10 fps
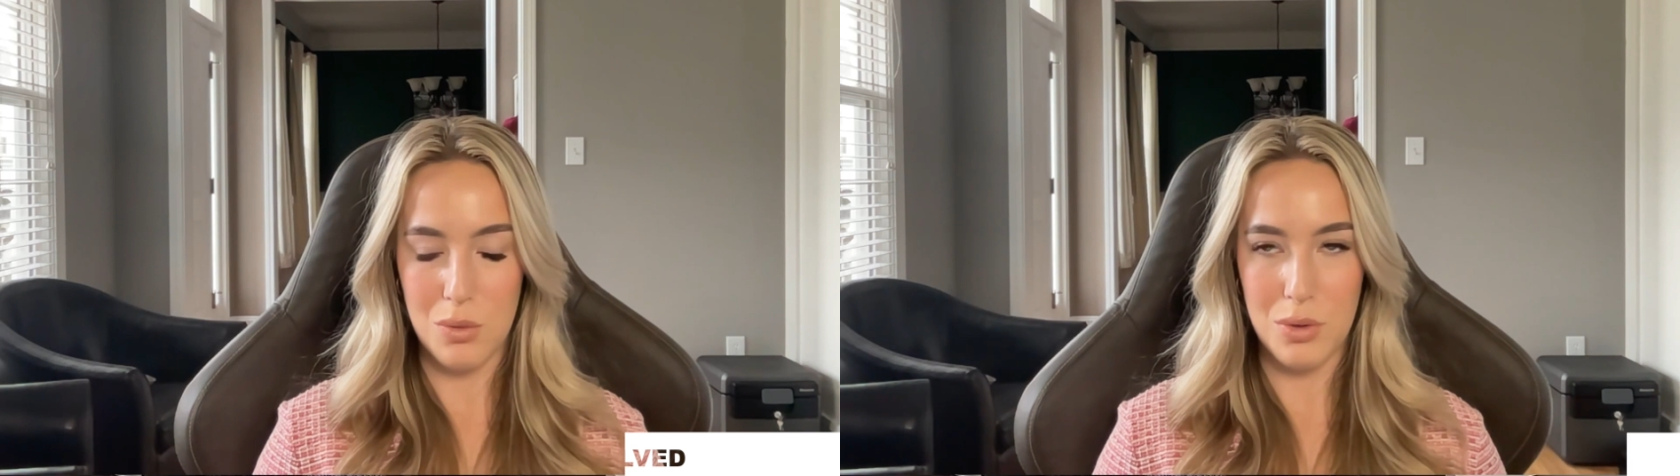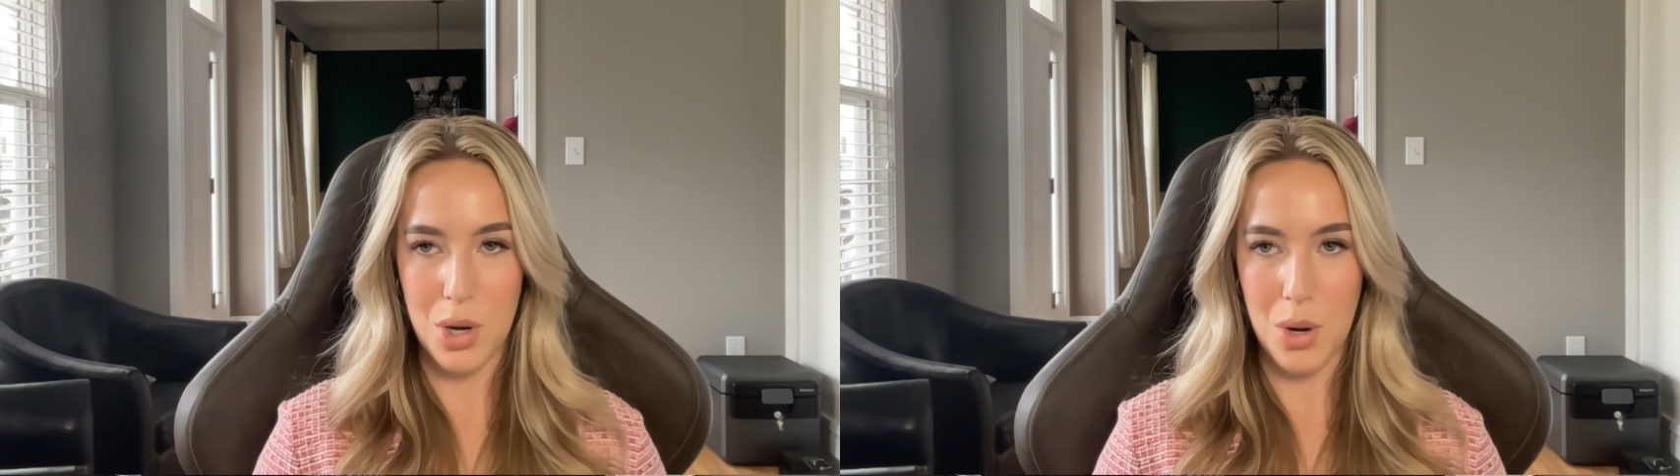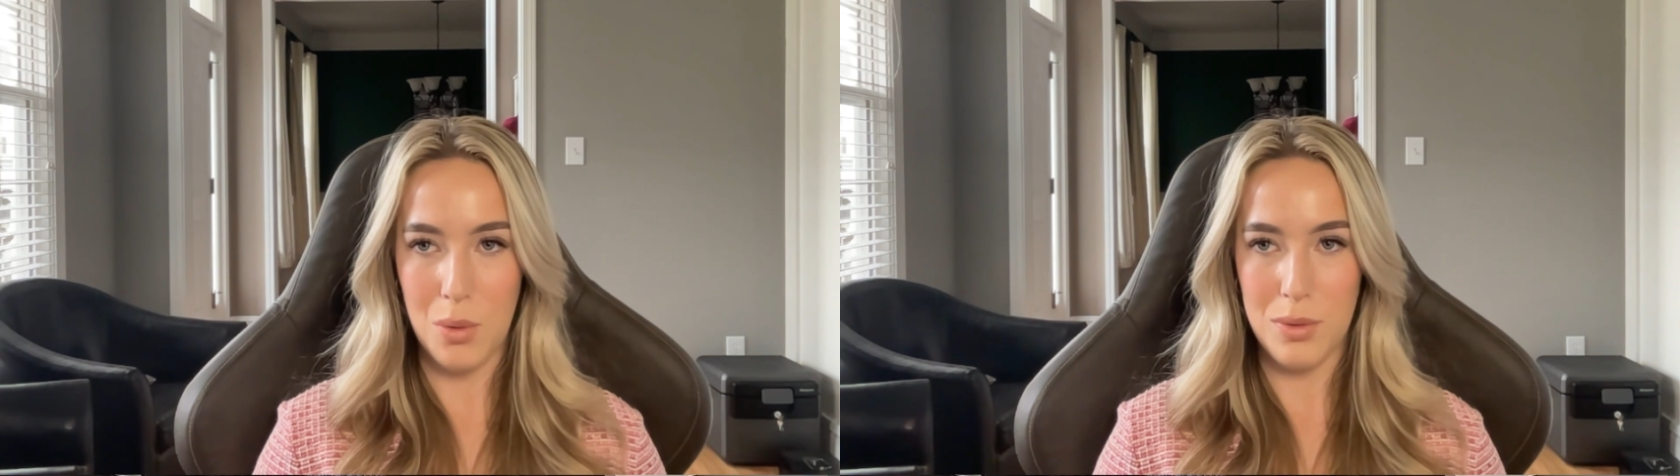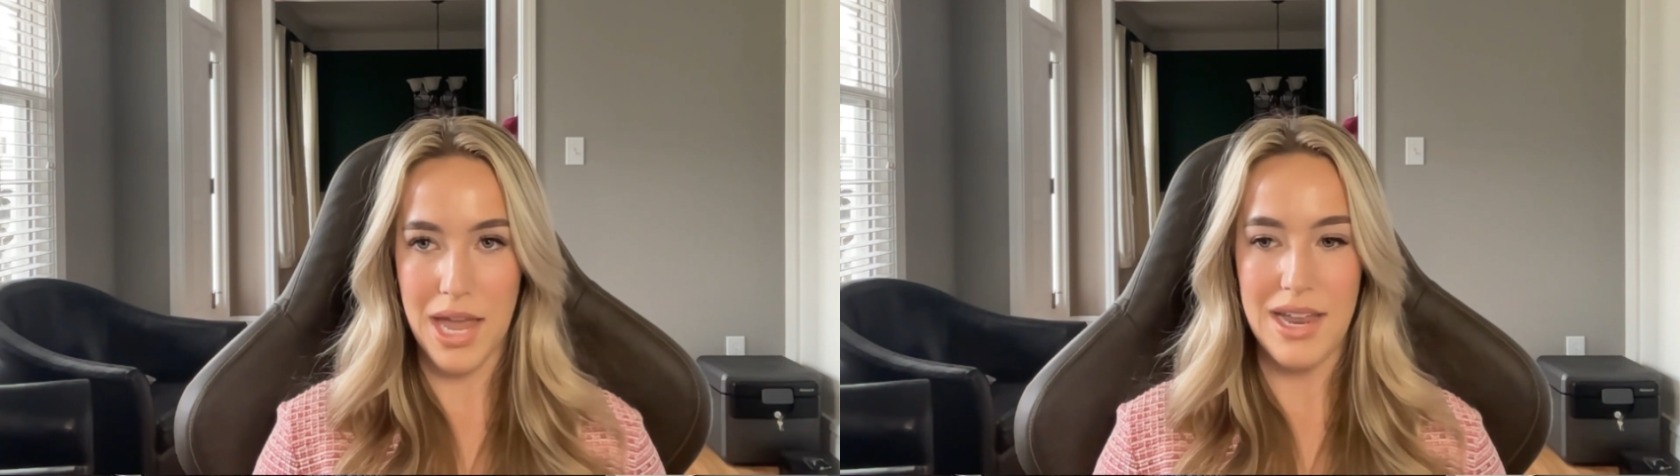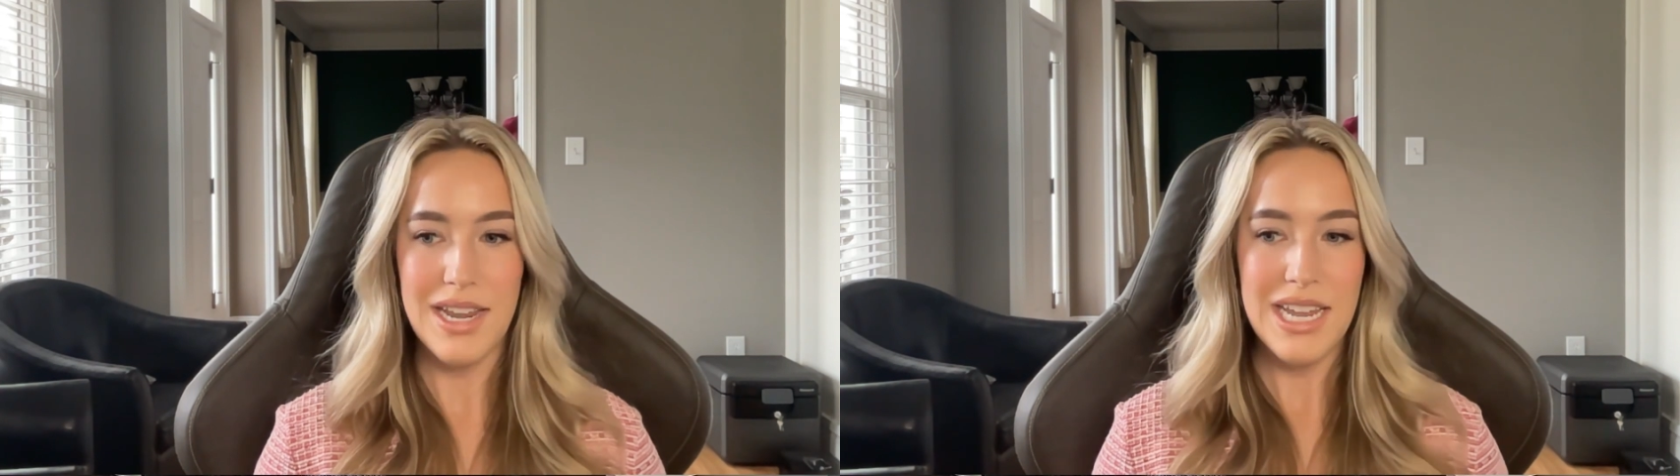know
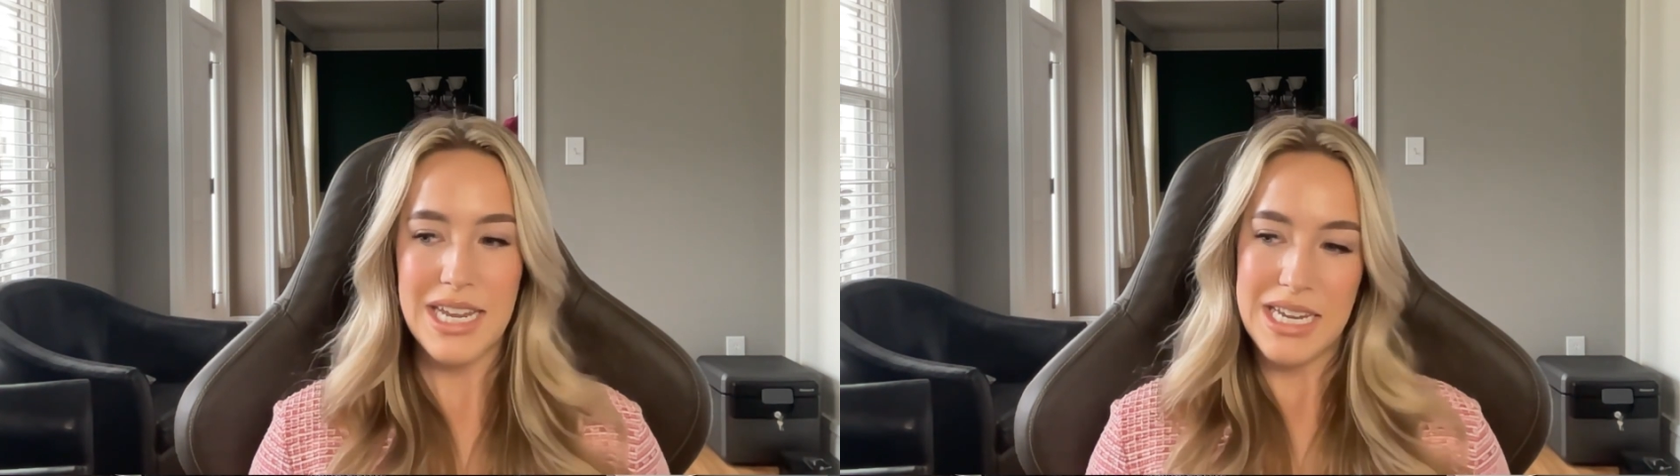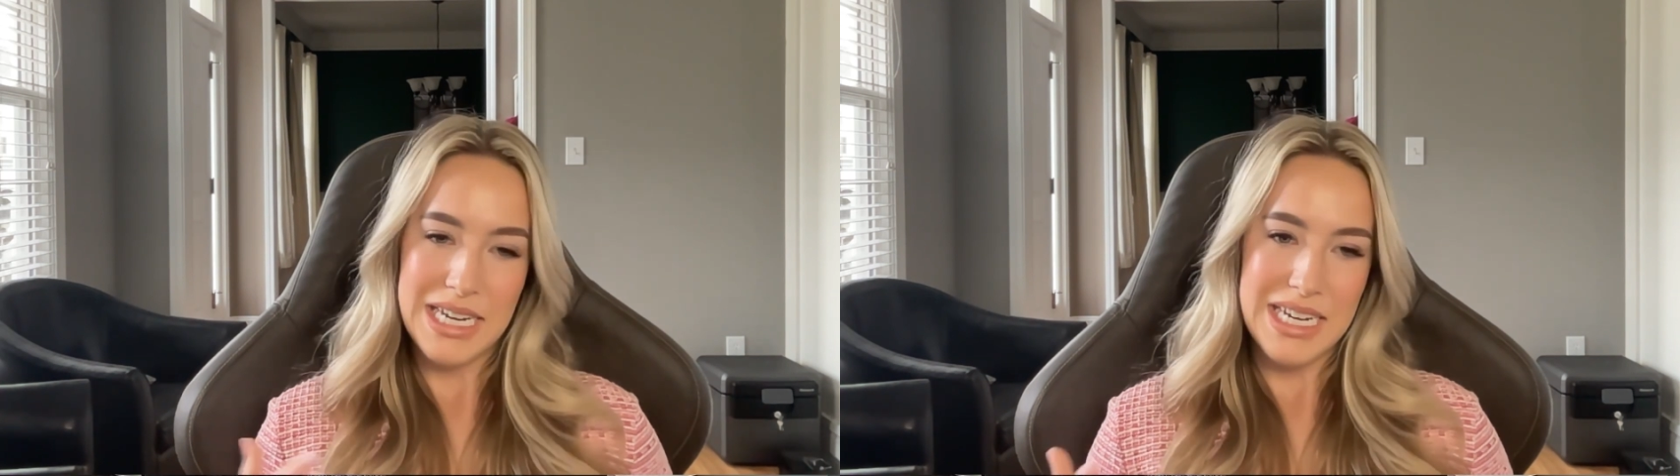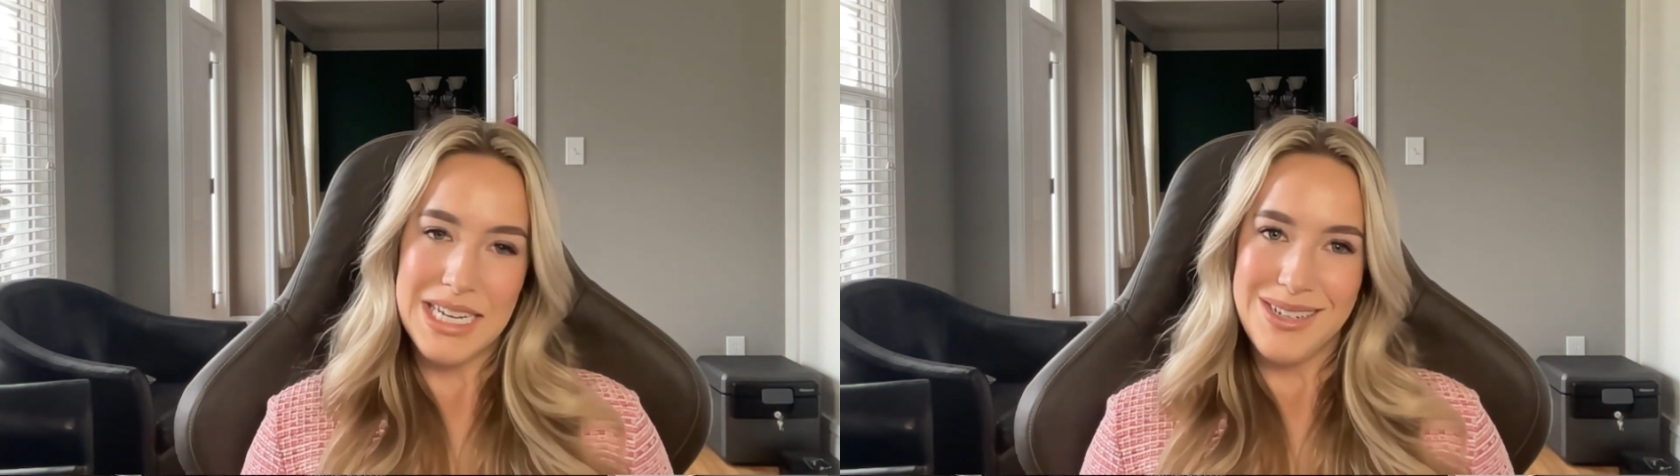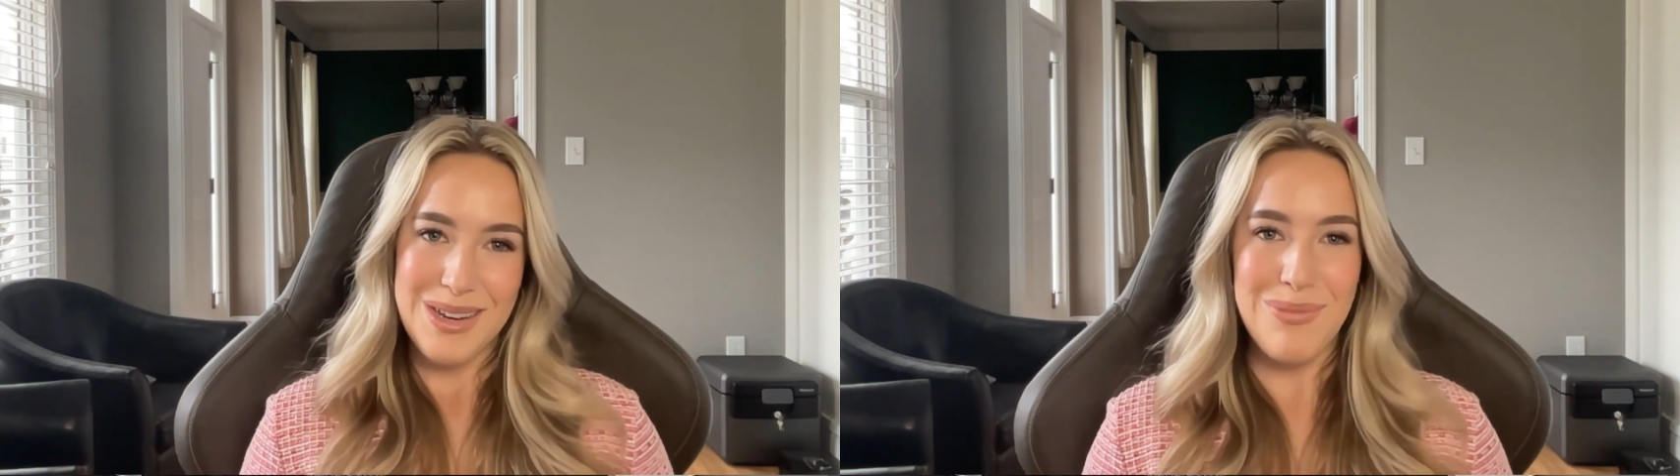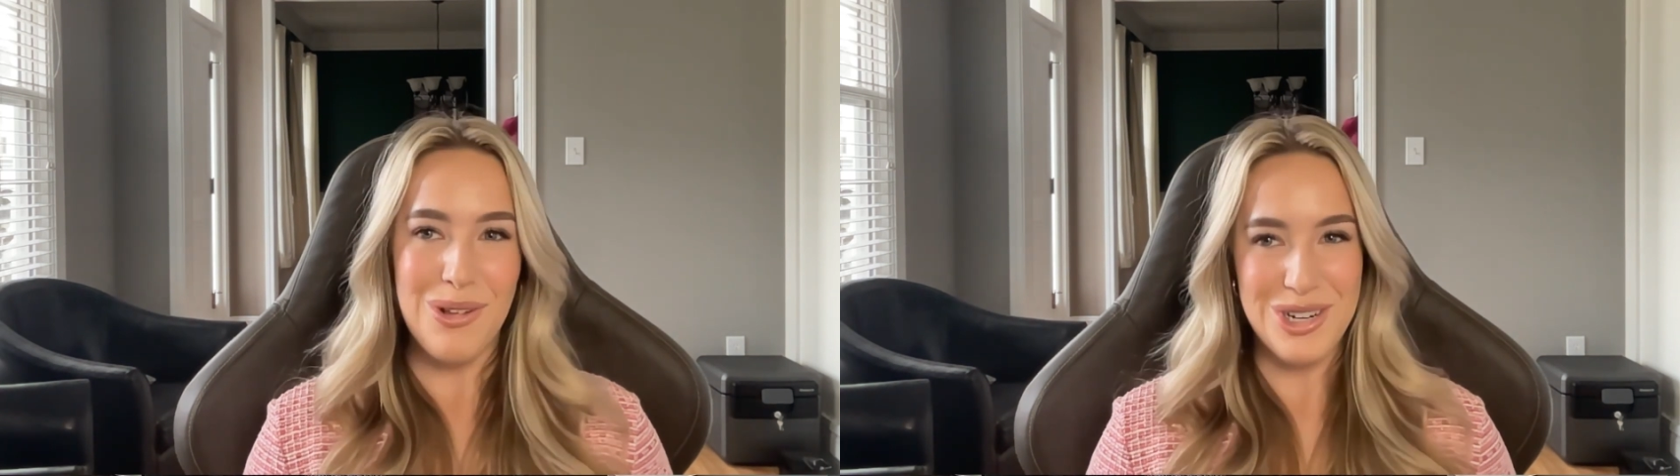that
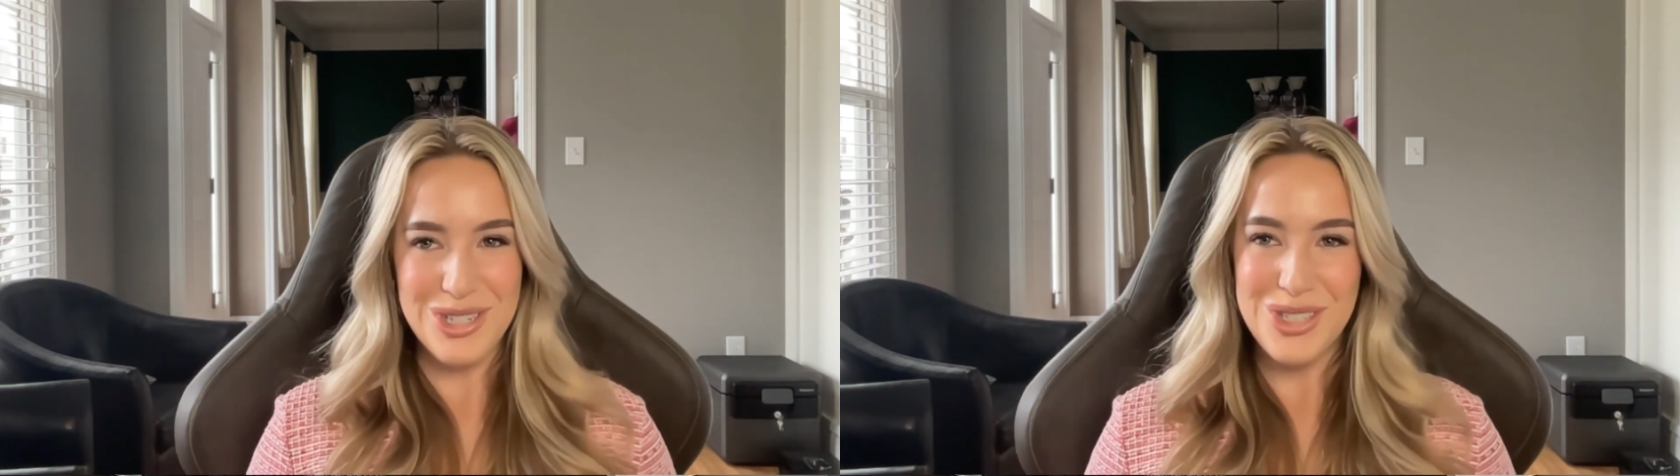employers